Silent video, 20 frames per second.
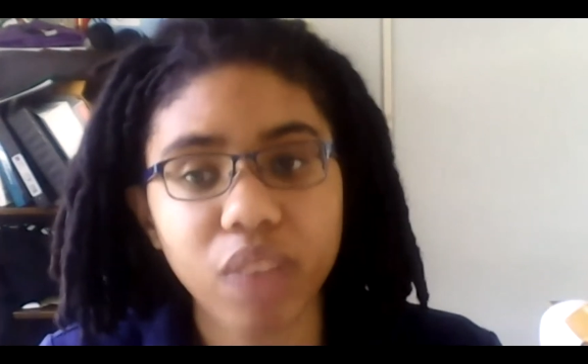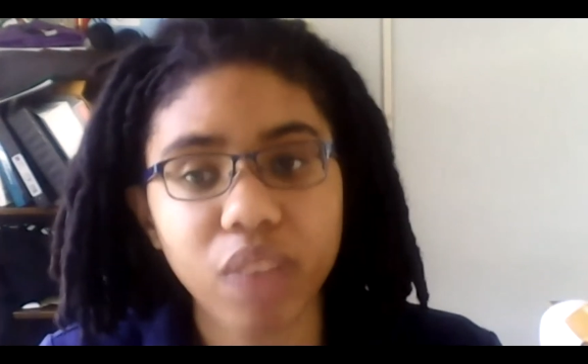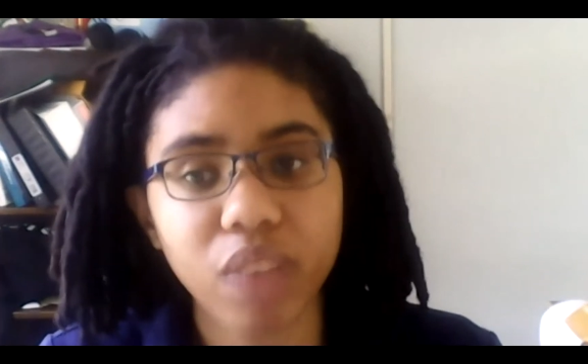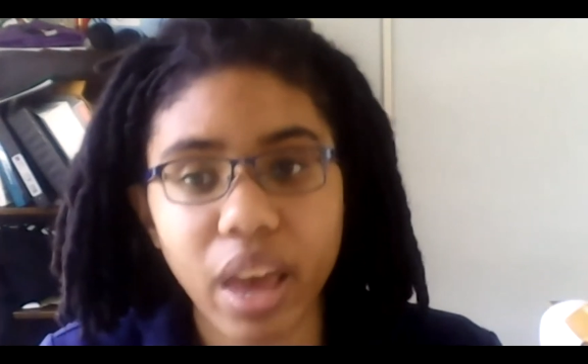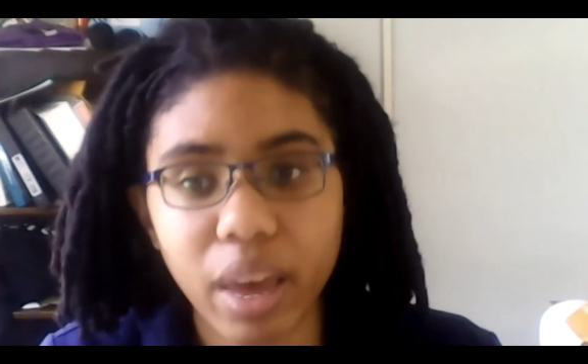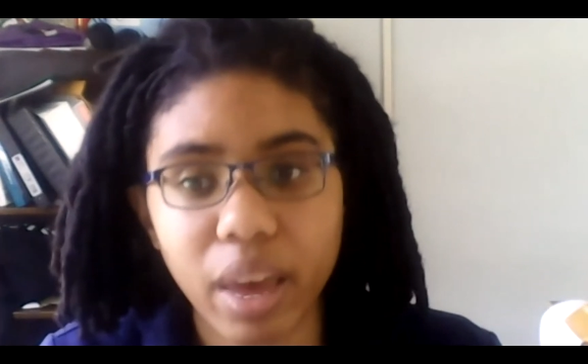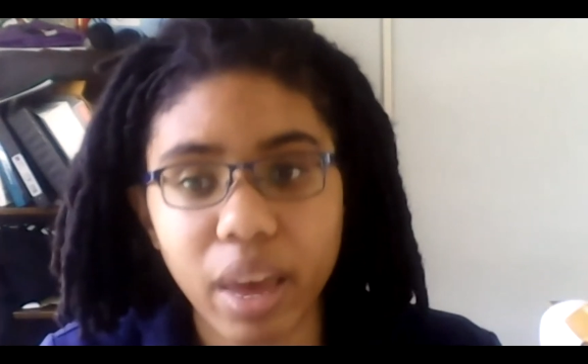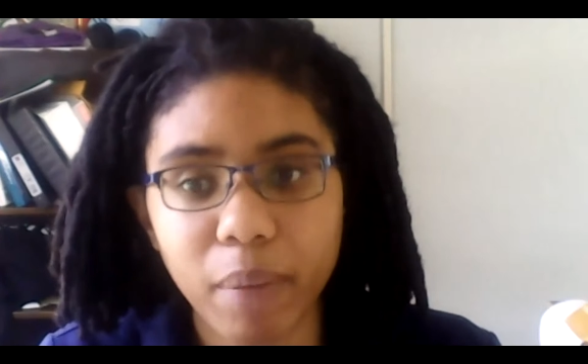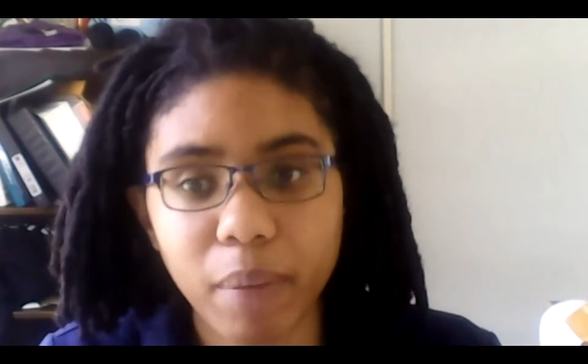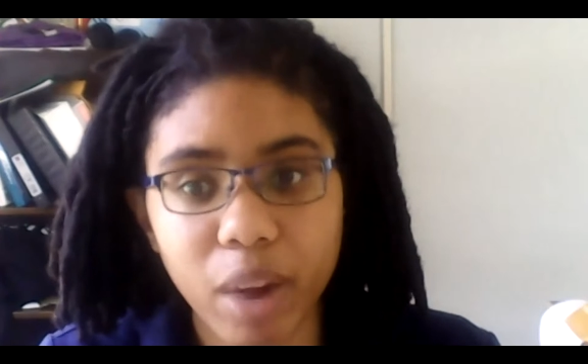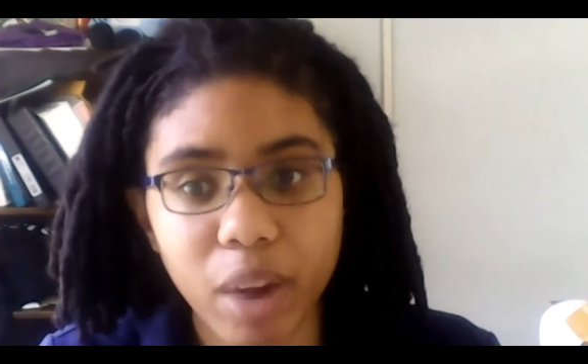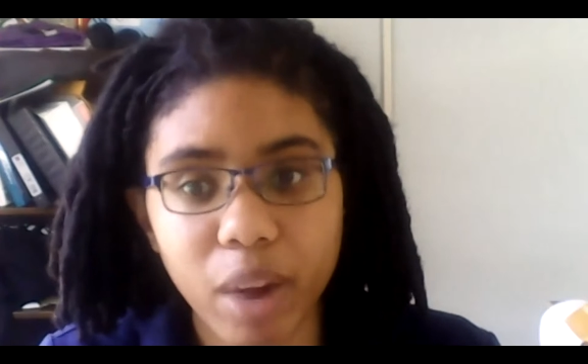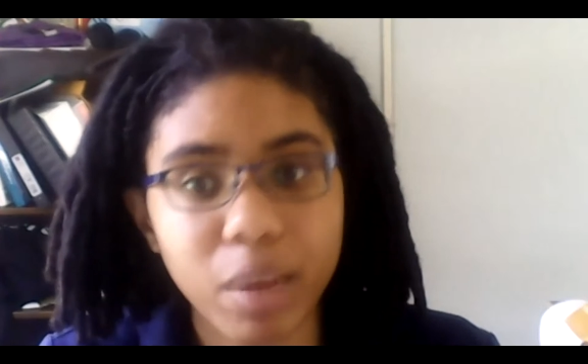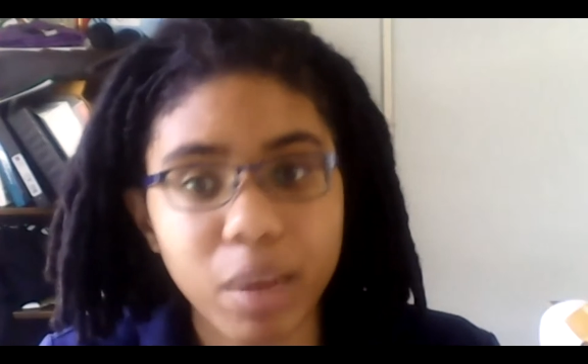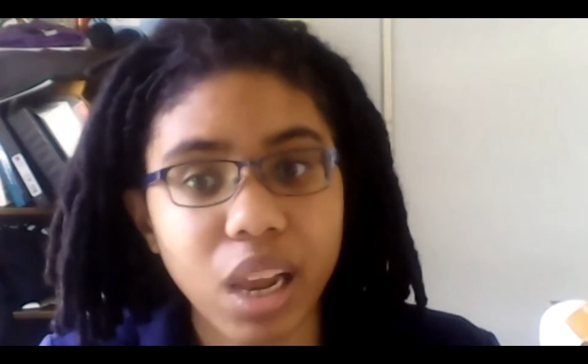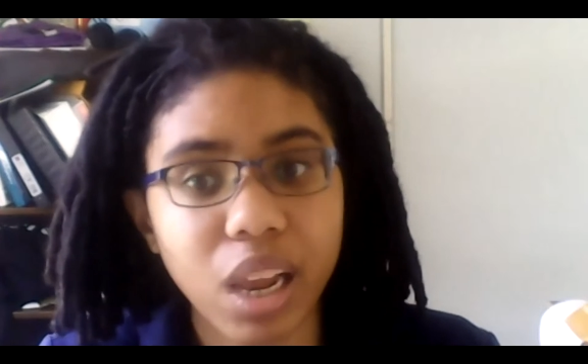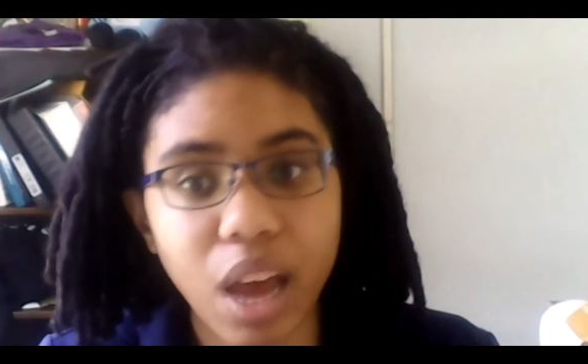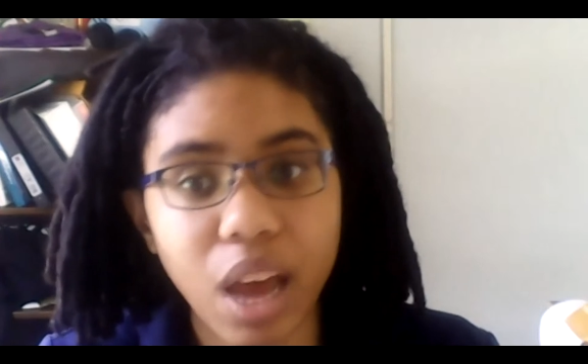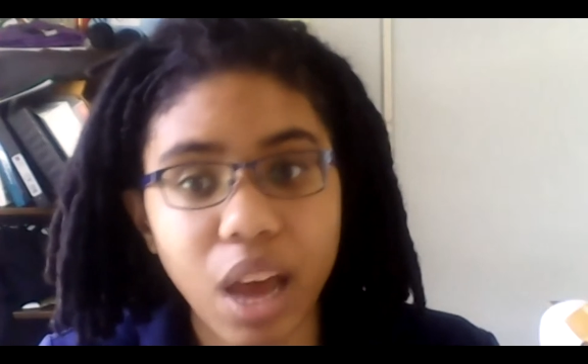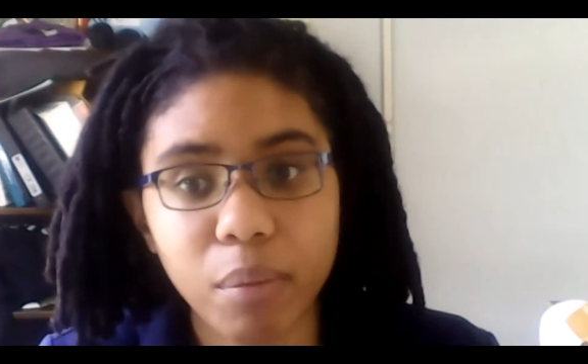and Mary
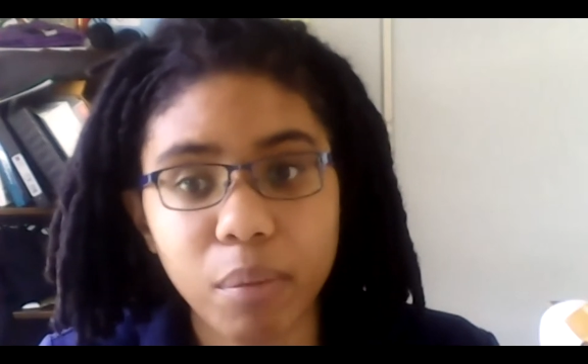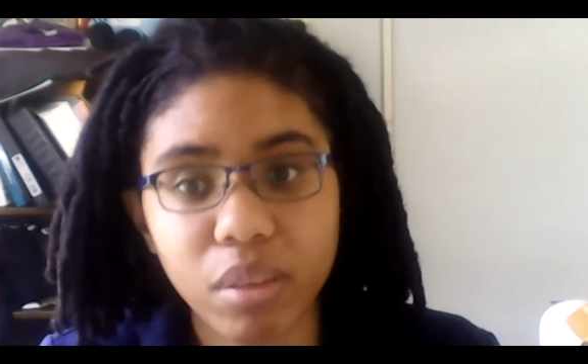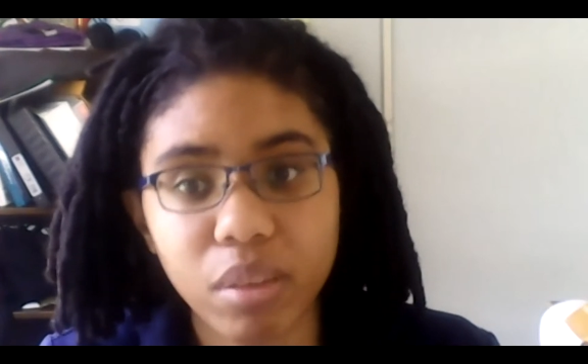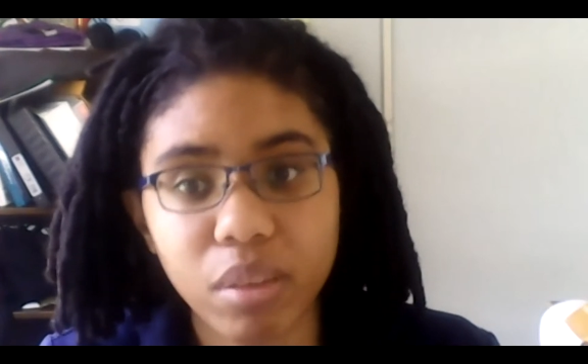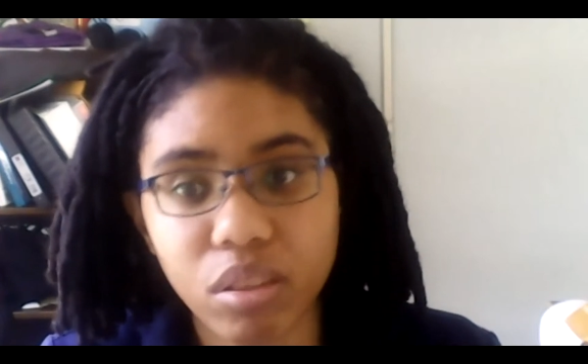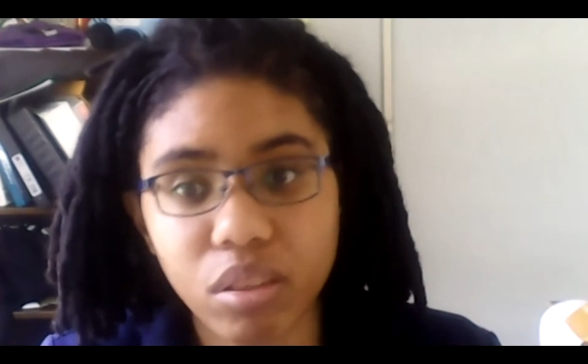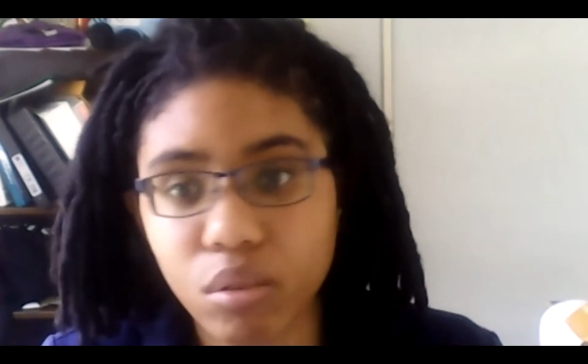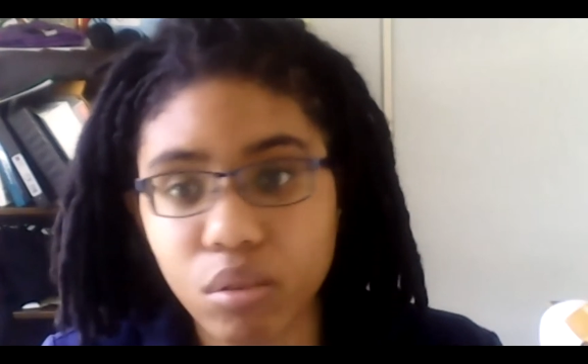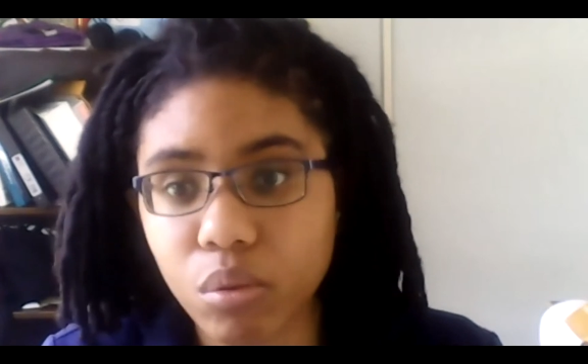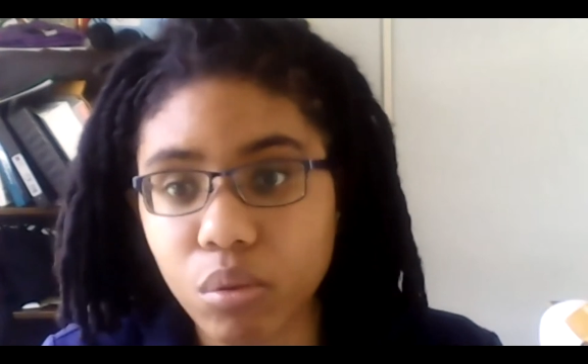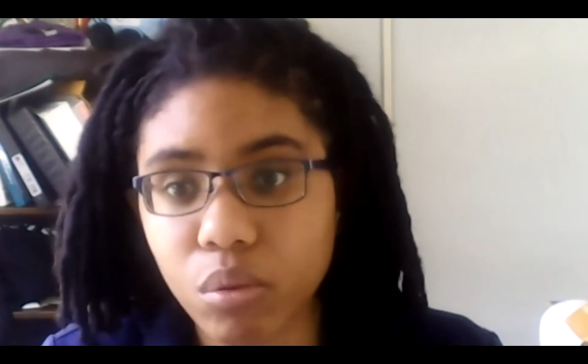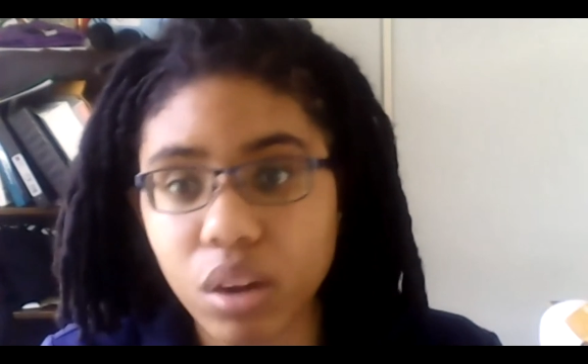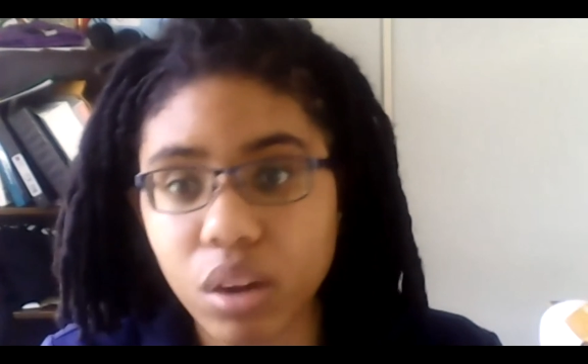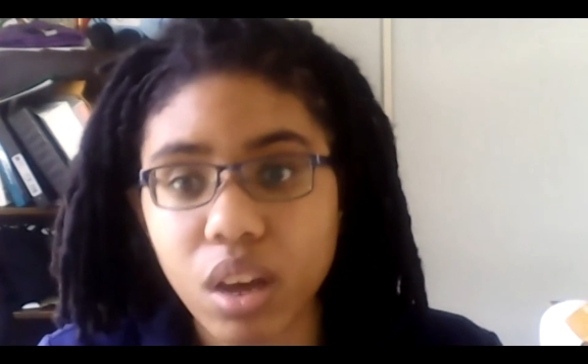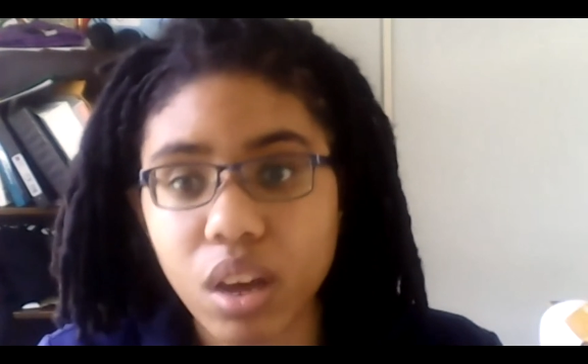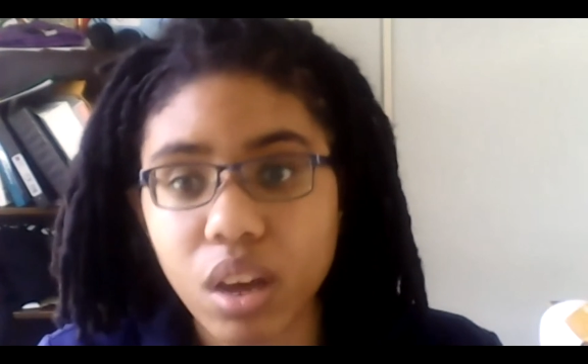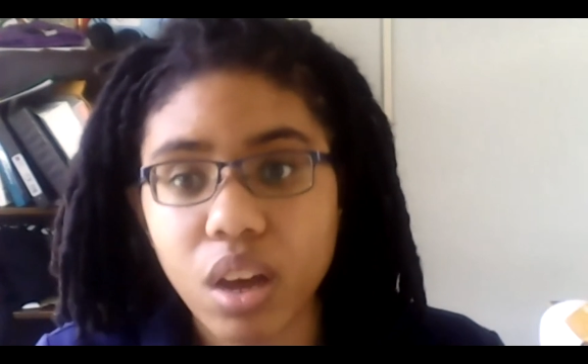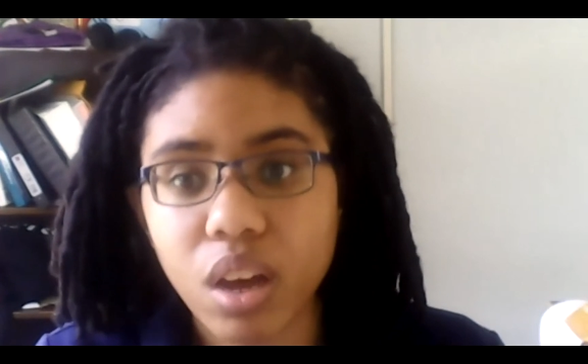McLeod Bethune,